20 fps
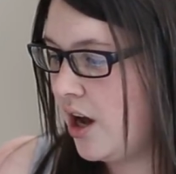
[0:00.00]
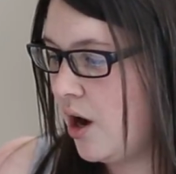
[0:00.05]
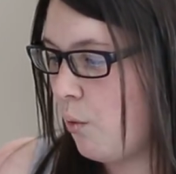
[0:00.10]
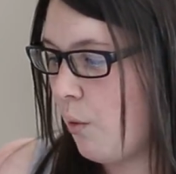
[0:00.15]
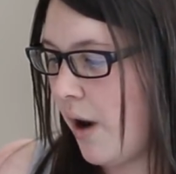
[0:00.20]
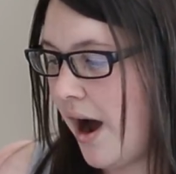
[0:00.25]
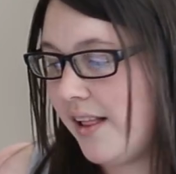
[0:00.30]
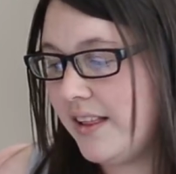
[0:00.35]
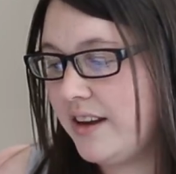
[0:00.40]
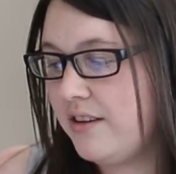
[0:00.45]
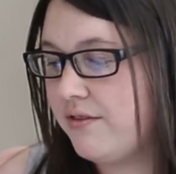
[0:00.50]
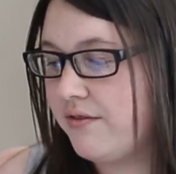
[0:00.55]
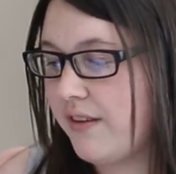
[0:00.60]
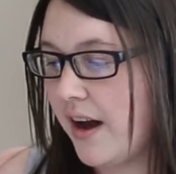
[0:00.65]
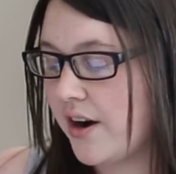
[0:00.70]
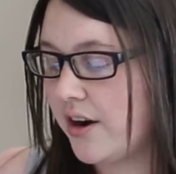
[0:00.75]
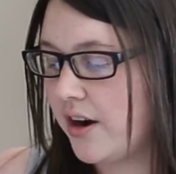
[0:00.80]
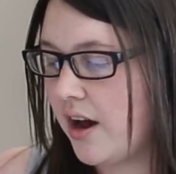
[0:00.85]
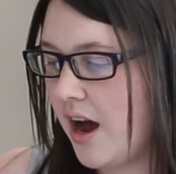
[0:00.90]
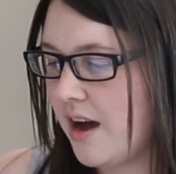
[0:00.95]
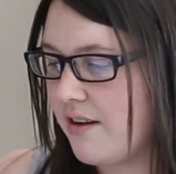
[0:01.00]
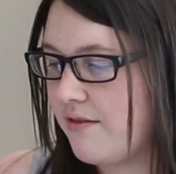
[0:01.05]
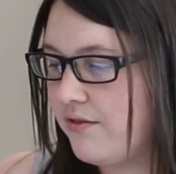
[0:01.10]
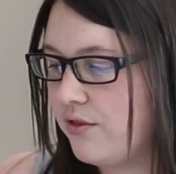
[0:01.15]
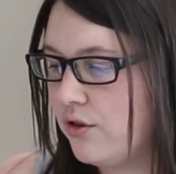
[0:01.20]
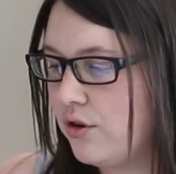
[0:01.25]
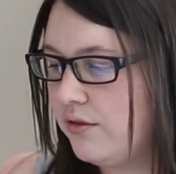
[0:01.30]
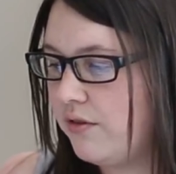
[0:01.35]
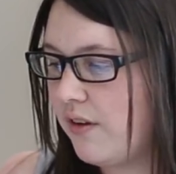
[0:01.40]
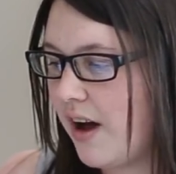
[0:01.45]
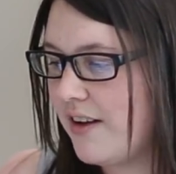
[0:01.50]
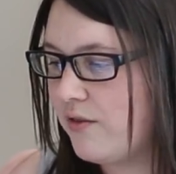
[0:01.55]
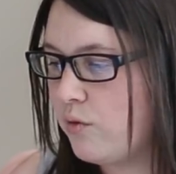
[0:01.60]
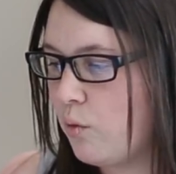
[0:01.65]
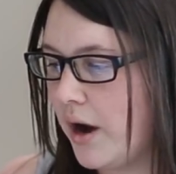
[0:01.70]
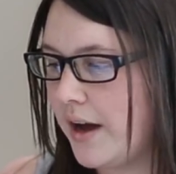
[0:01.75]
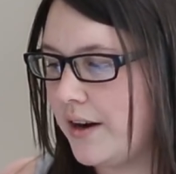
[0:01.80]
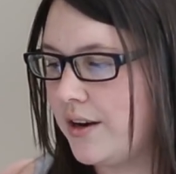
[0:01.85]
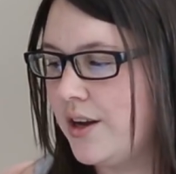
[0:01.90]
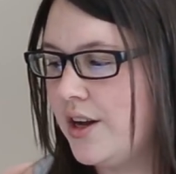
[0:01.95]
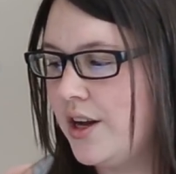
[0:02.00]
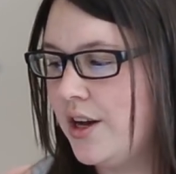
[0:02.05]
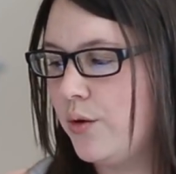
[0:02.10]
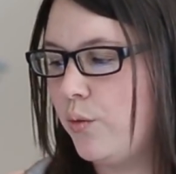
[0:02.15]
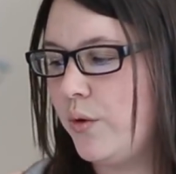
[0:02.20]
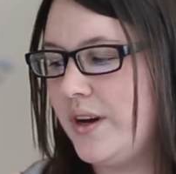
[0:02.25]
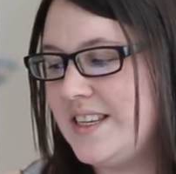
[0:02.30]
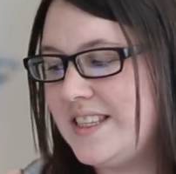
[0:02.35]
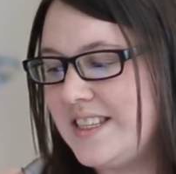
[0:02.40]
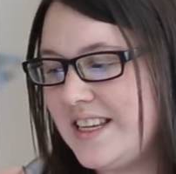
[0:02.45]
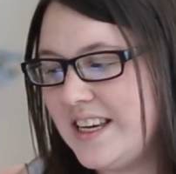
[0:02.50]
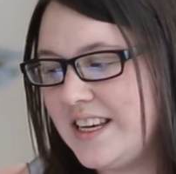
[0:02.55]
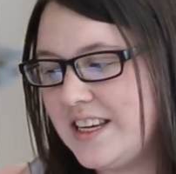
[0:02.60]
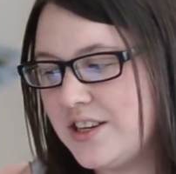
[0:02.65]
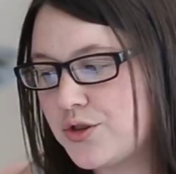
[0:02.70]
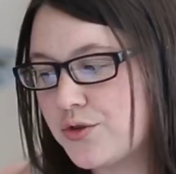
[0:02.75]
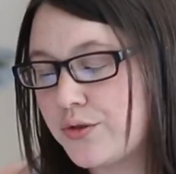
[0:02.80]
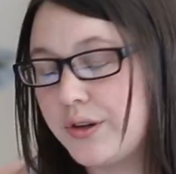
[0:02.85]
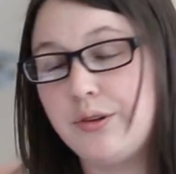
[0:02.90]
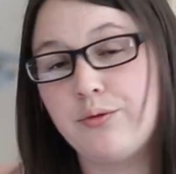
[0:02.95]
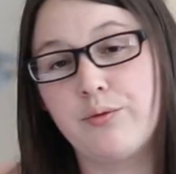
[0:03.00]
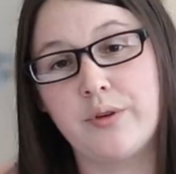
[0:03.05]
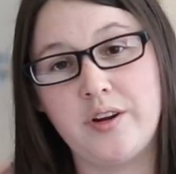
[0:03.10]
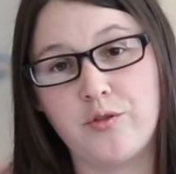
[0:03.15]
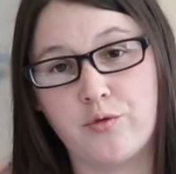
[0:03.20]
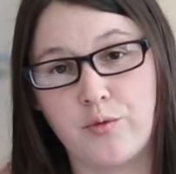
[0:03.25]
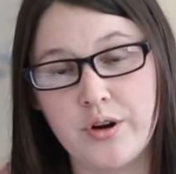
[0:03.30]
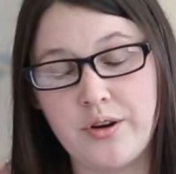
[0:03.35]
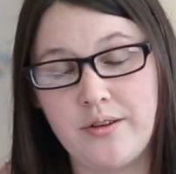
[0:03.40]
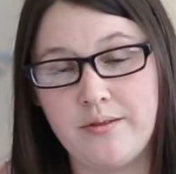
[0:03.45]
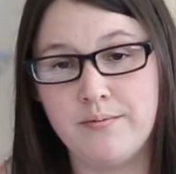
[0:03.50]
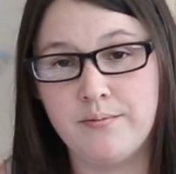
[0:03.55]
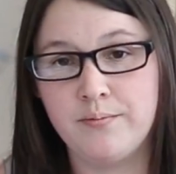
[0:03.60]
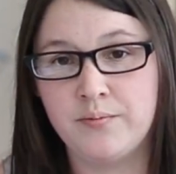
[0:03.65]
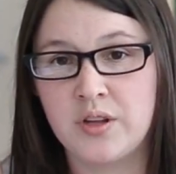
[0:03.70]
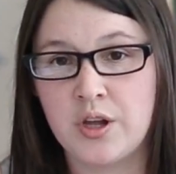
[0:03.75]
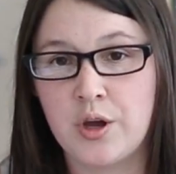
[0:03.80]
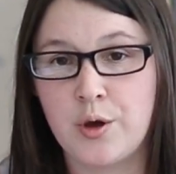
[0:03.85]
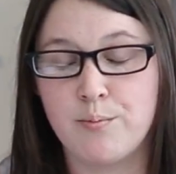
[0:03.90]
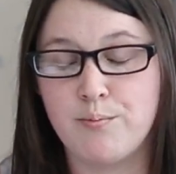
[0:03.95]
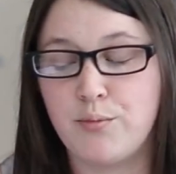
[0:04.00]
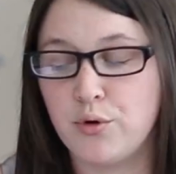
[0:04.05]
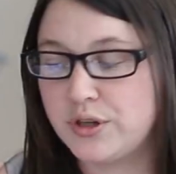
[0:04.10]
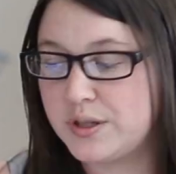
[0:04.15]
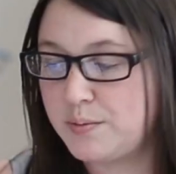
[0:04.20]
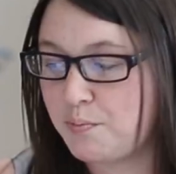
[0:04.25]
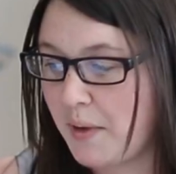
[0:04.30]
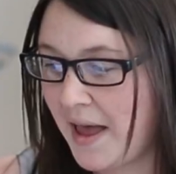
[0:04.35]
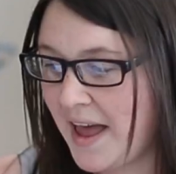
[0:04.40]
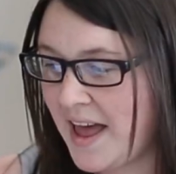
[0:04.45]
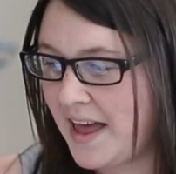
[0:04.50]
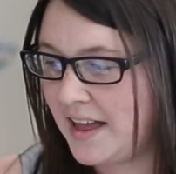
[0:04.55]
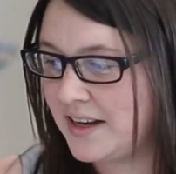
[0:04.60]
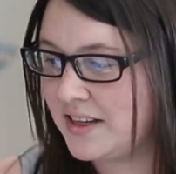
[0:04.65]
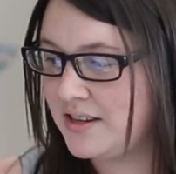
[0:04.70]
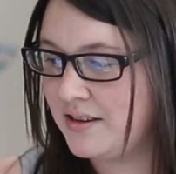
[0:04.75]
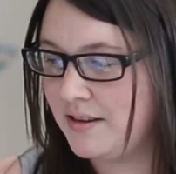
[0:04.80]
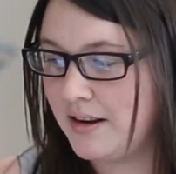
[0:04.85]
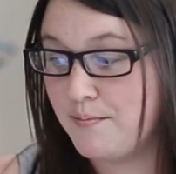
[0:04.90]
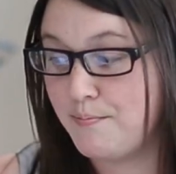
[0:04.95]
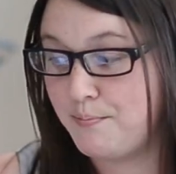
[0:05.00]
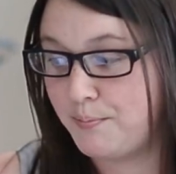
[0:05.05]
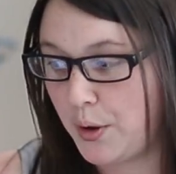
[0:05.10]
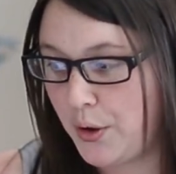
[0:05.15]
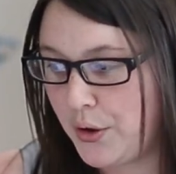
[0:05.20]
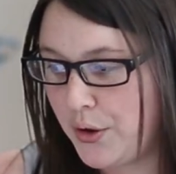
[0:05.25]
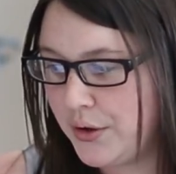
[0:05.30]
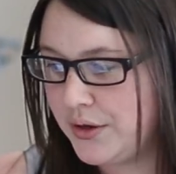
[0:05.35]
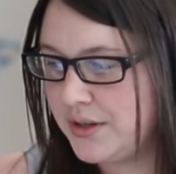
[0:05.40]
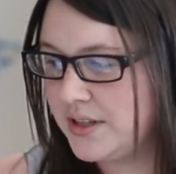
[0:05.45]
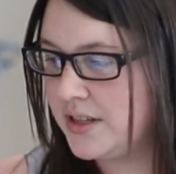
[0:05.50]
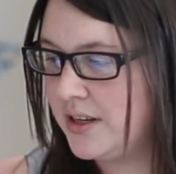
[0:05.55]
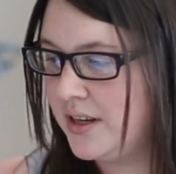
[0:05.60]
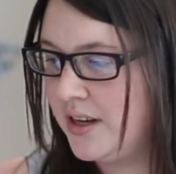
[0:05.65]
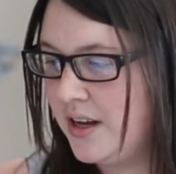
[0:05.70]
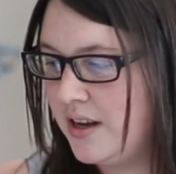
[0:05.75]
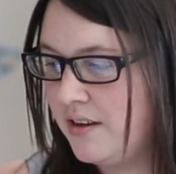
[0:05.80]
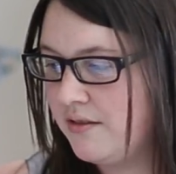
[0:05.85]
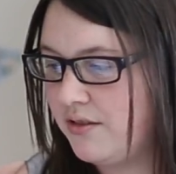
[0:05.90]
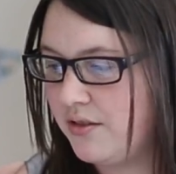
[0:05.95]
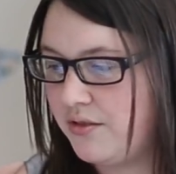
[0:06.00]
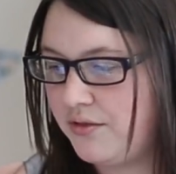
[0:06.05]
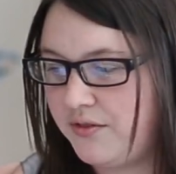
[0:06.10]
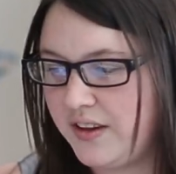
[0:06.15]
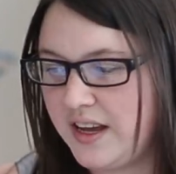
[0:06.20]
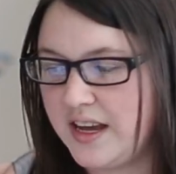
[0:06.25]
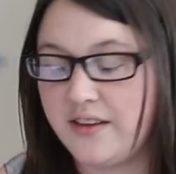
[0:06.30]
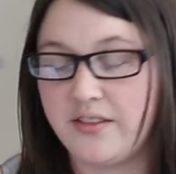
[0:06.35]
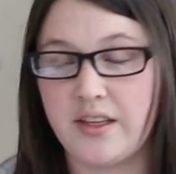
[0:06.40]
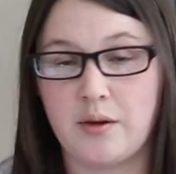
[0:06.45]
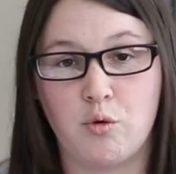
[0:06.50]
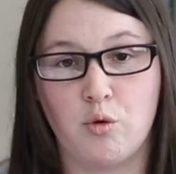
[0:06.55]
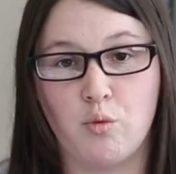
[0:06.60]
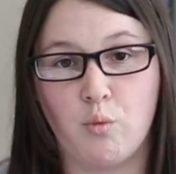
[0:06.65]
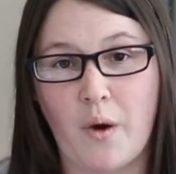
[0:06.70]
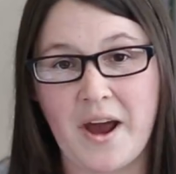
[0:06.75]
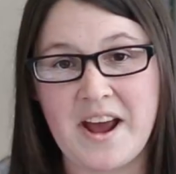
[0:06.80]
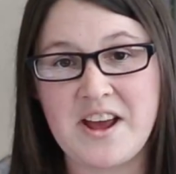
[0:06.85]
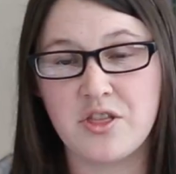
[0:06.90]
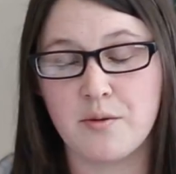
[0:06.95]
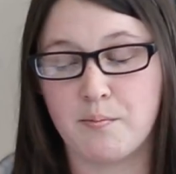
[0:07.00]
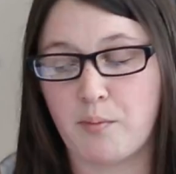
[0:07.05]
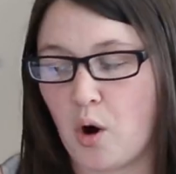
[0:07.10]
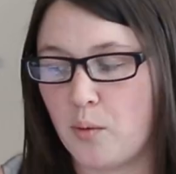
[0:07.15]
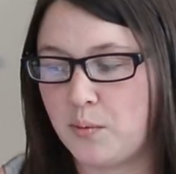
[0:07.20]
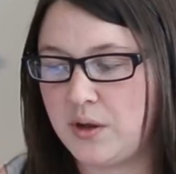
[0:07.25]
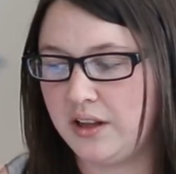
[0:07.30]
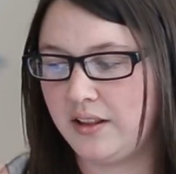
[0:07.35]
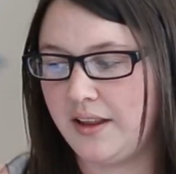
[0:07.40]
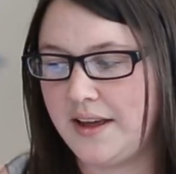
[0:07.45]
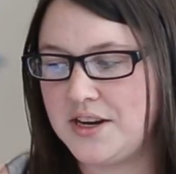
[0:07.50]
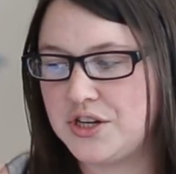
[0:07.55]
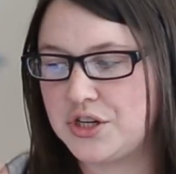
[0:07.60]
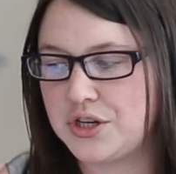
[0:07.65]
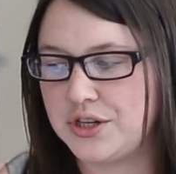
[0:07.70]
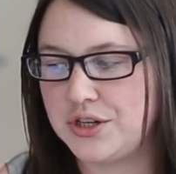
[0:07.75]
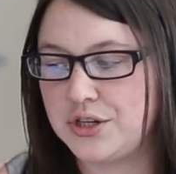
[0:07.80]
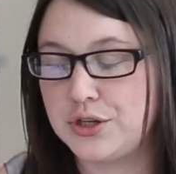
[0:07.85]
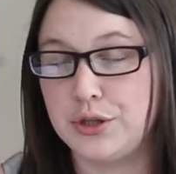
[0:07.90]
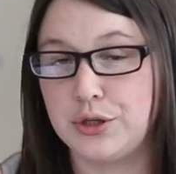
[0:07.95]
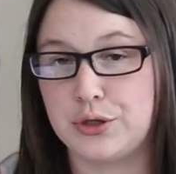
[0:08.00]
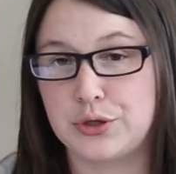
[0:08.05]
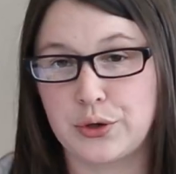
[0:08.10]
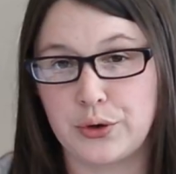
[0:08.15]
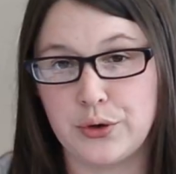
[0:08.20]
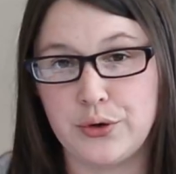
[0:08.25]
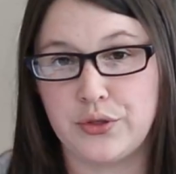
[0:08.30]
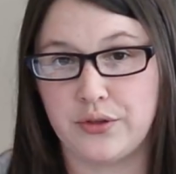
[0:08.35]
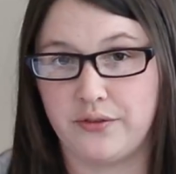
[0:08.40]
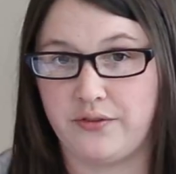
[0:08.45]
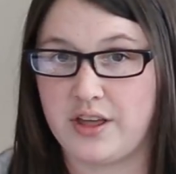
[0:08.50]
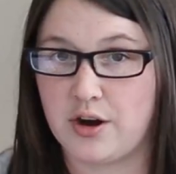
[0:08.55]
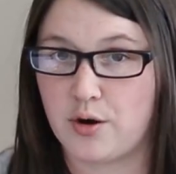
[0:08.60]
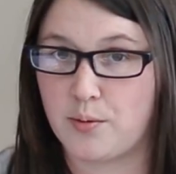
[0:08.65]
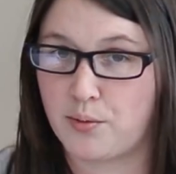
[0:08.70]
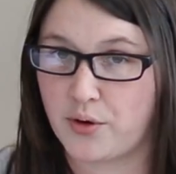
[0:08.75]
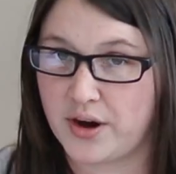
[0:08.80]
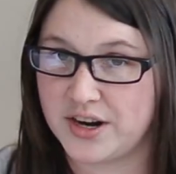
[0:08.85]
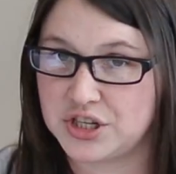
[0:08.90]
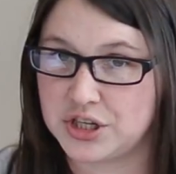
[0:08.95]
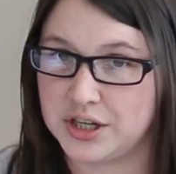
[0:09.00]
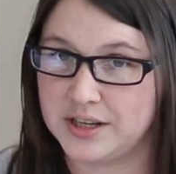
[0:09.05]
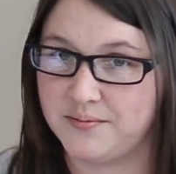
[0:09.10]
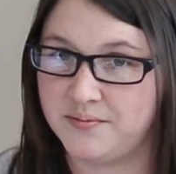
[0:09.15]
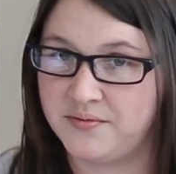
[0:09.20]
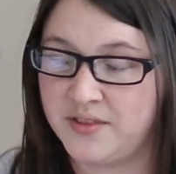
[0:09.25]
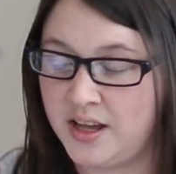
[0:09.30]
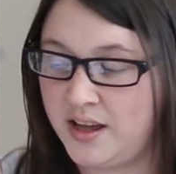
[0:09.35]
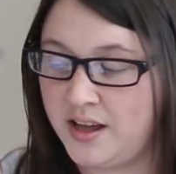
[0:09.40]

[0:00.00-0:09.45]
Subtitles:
While in Fahrenheit 451, we see history rewritten, books banned and burned for fear they will wake the population to the truth of their oppression,